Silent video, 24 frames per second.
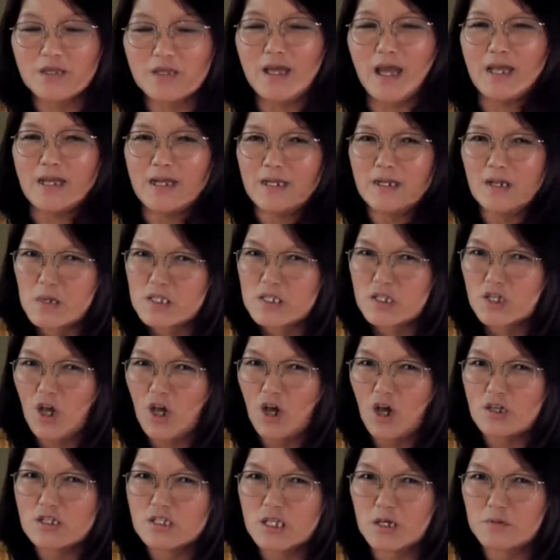Another
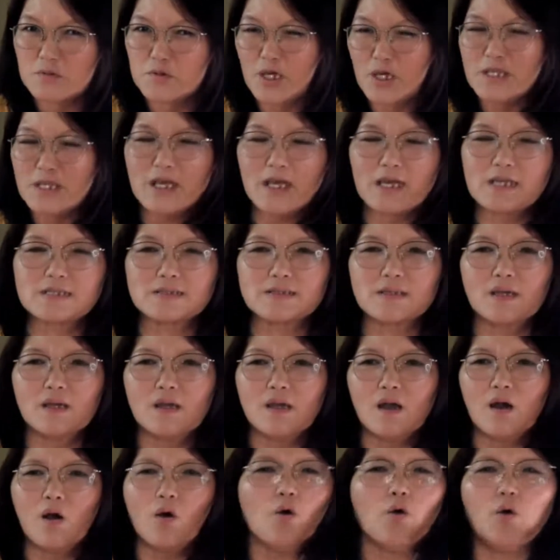misconception is,
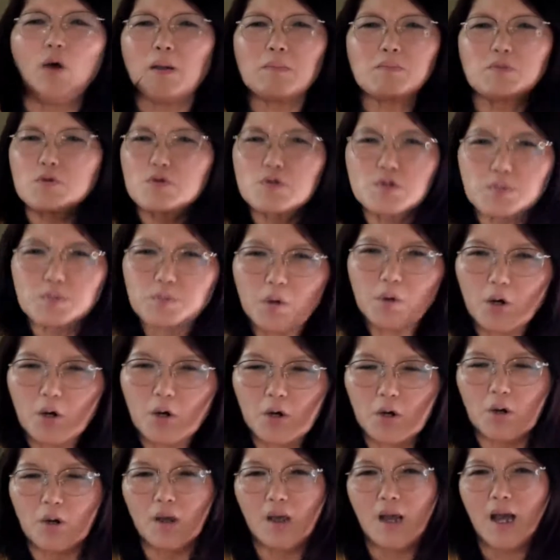oh, I'm too
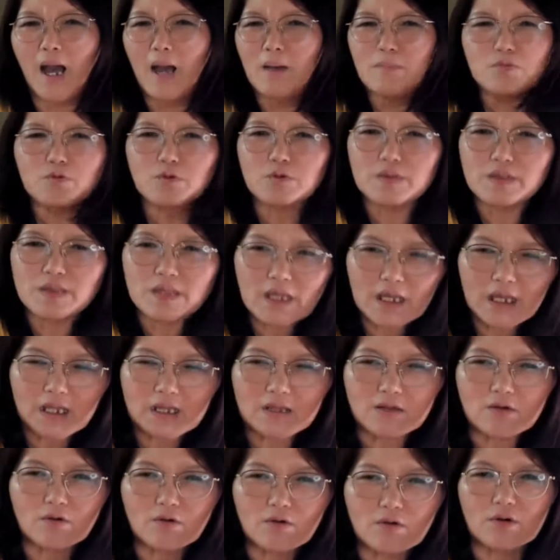small, I'm too
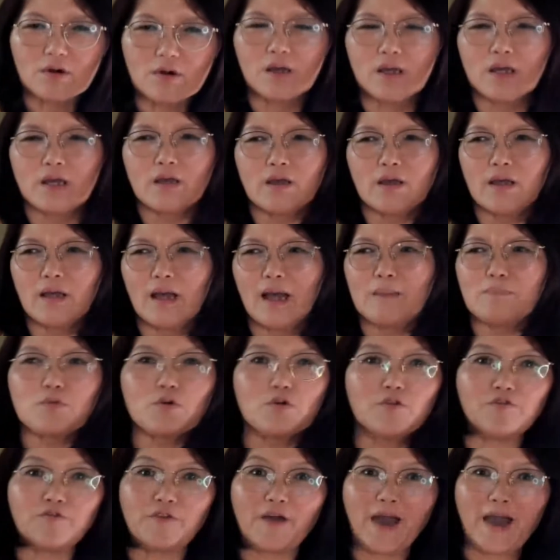thin, or I'm
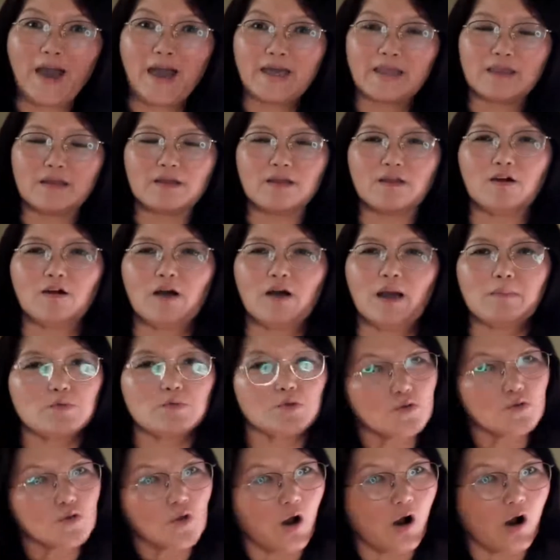too fat, I'm
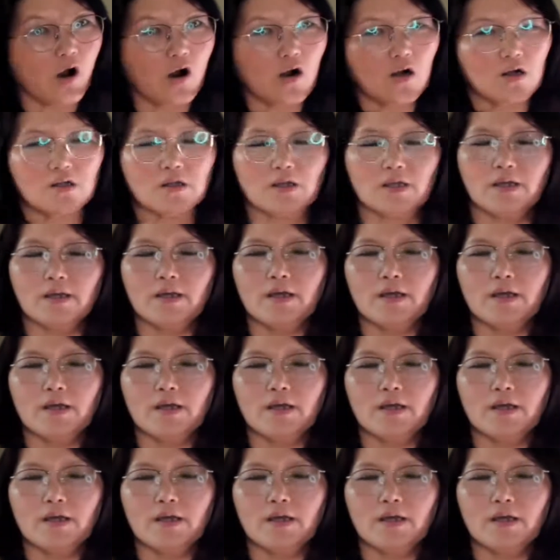too tall.